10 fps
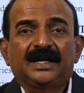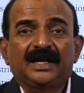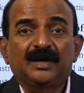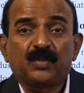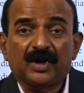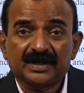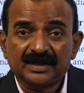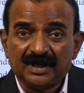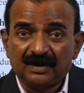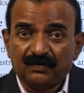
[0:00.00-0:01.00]
And
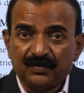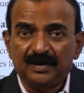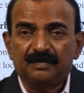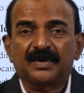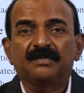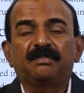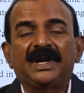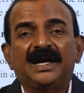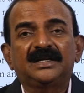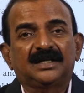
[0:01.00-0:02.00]
production of food from
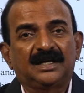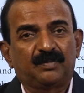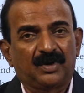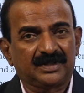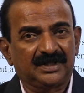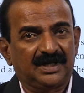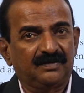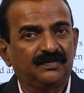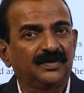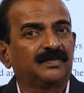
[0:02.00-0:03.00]
plants and production
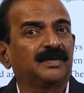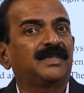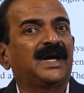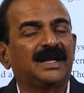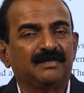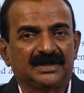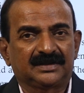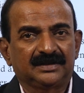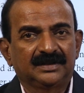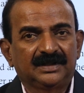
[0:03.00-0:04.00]
of food from
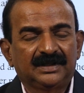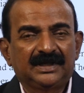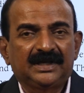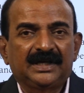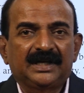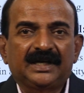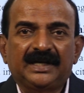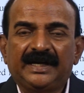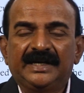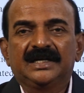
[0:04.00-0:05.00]
animals.
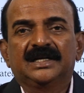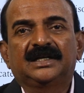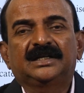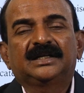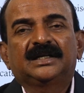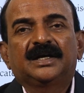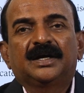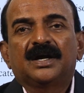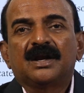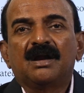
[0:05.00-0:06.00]
And
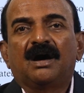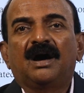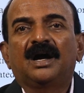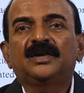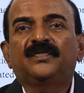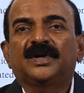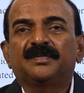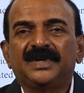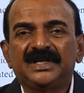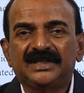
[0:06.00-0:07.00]
not for
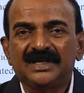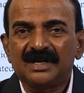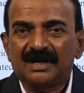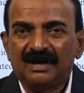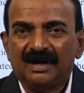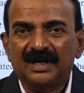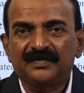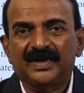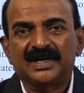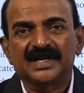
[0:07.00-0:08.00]
breathing, not
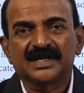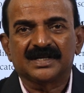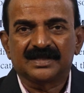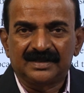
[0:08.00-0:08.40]
for drinking.